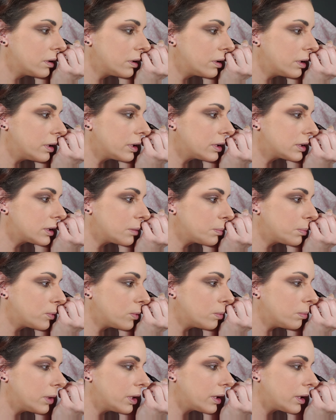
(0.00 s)
Yes, I
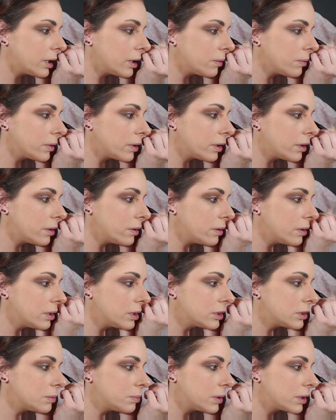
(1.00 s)
pull my eye when I do
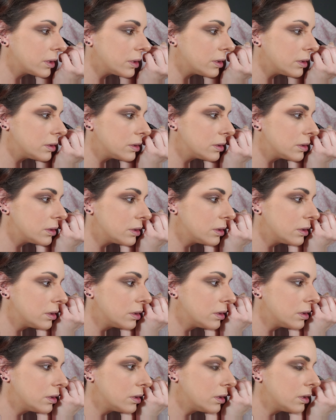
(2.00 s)
this because
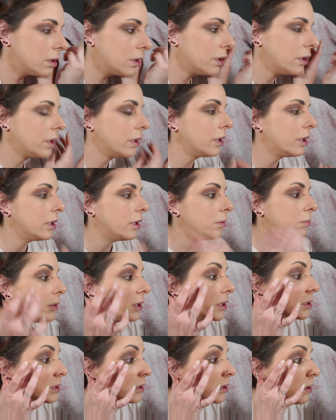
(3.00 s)
it
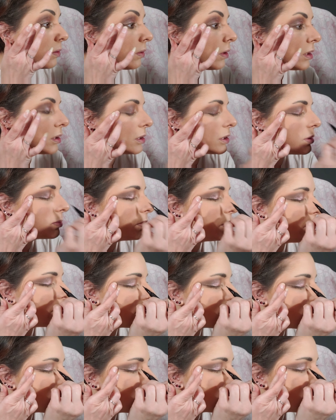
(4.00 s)
makes it go on
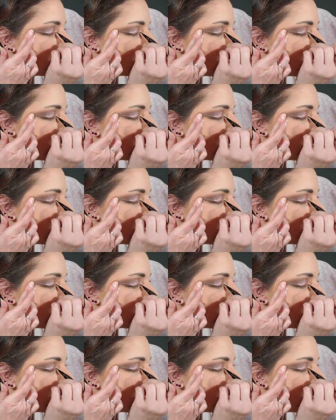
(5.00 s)
smoother.